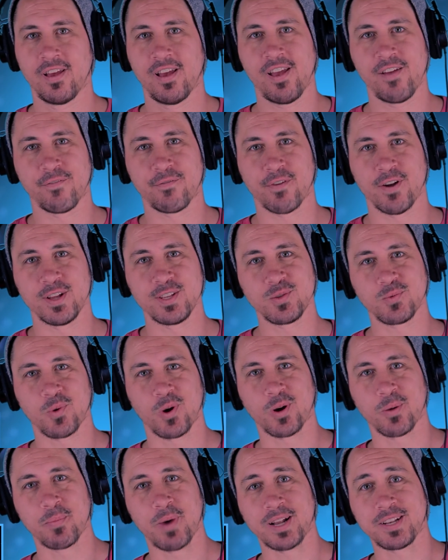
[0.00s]
Hey friends,
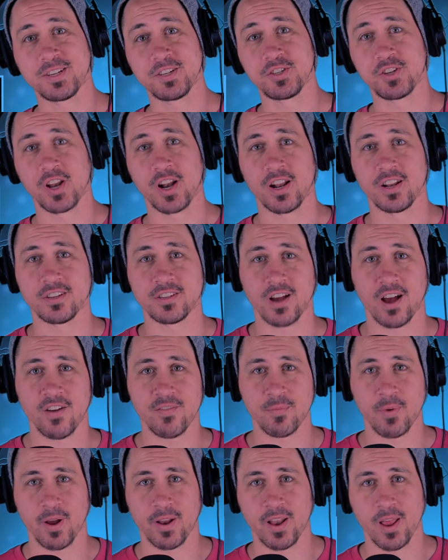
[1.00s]
welcome back to Jedi
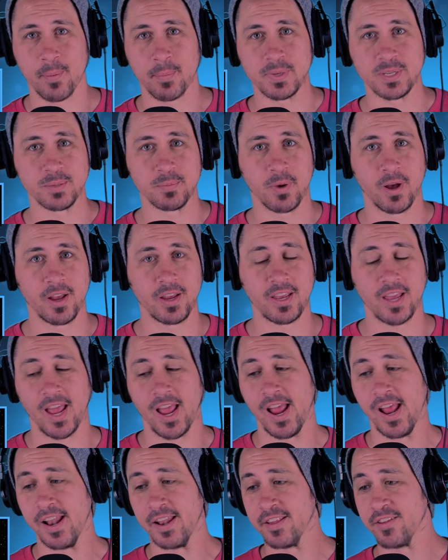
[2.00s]
Jive. My name is Mike,
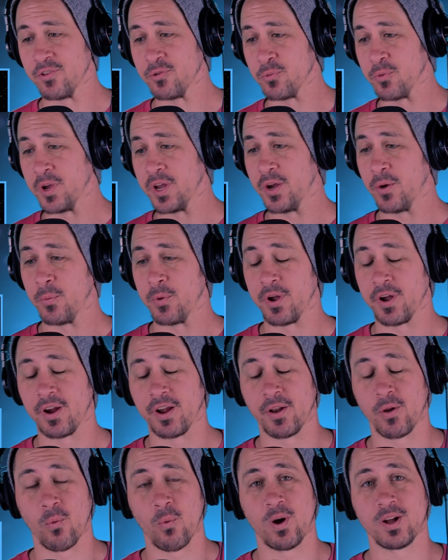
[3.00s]
and this week we are
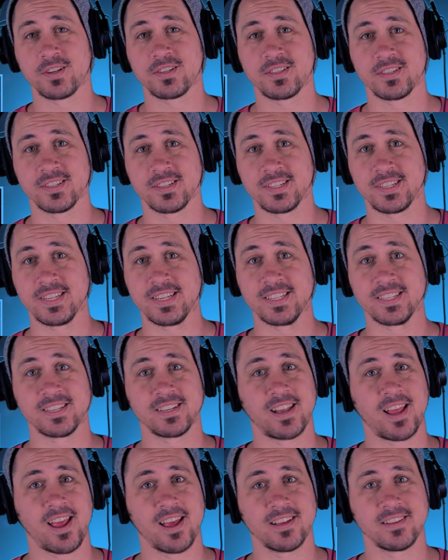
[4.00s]
going to watch the
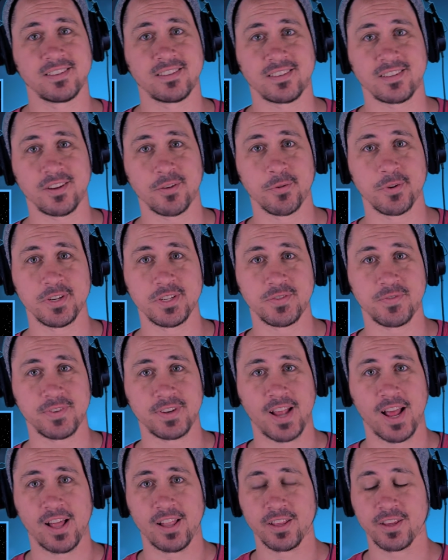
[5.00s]
season and series
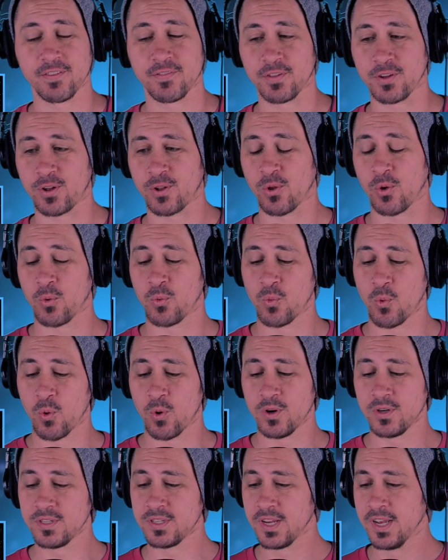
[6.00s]
finale of The Clone
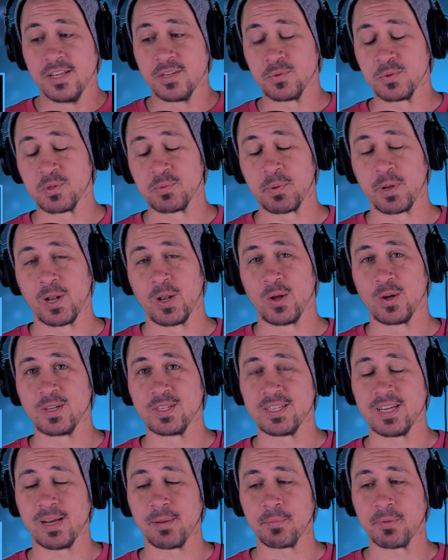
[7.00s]
Wars. This one's been a
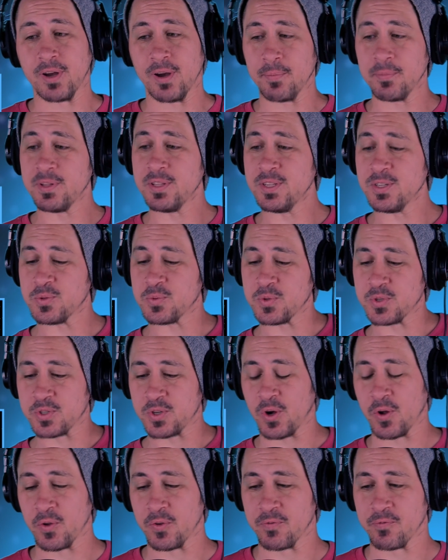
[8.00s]
long time coming. This one's
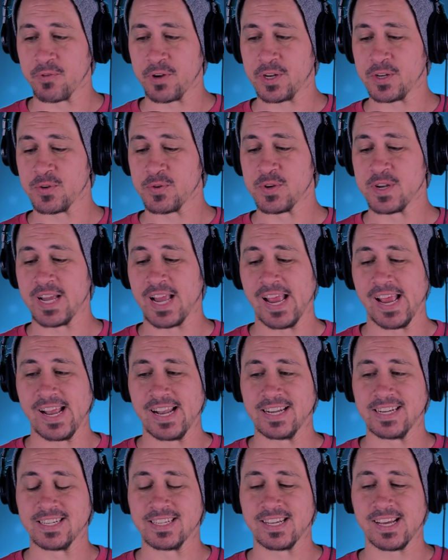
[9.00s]
called Victory
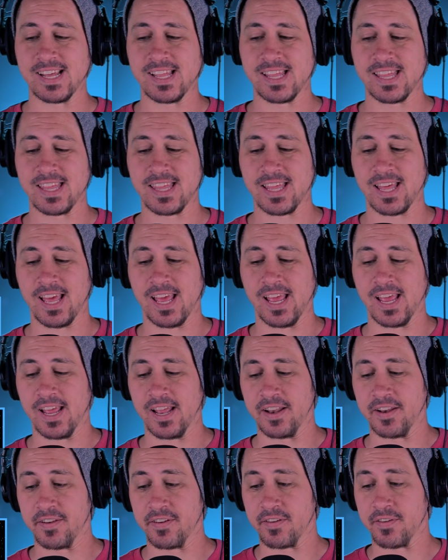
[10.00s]
and Death,
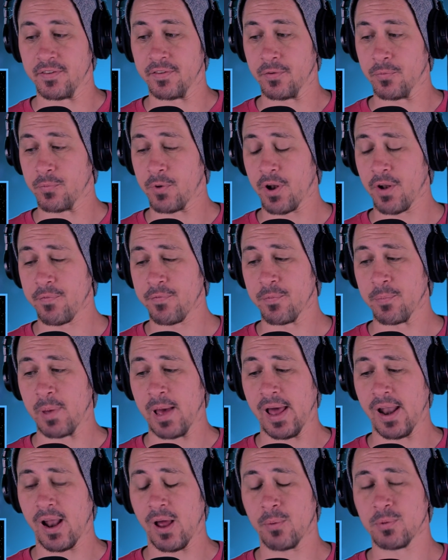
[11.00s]
and right off the
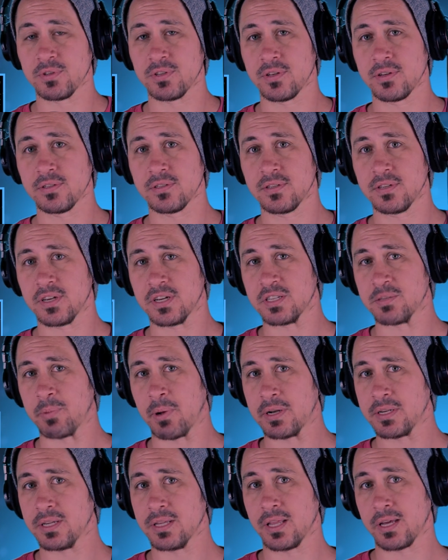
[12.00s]
bat, I was honestly
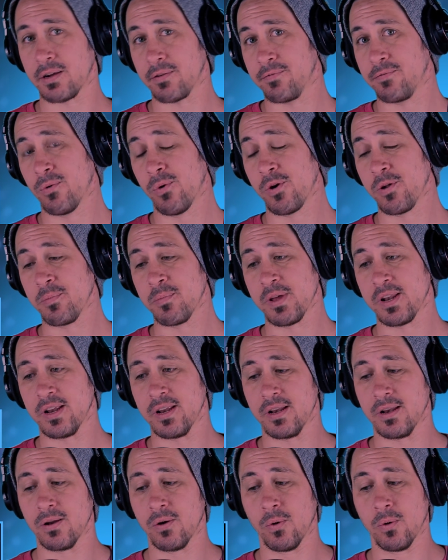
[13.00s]
expecting like a
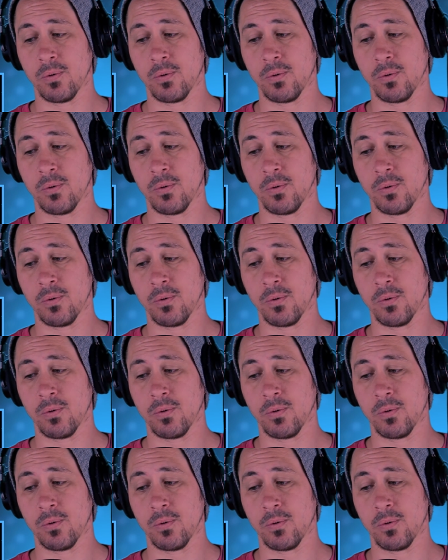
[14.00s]
40-minute